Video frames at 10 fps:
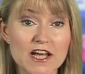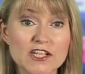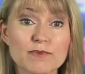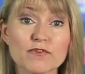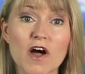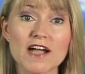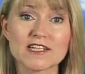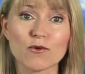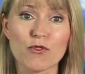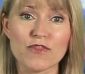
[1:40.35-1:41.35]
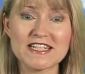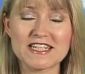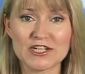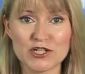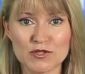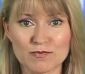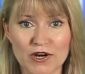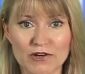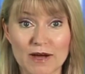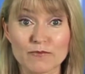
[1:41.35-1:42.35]
to provide an authentic news
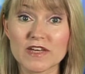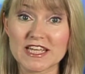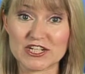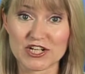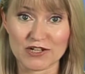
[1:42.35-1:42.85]
program for each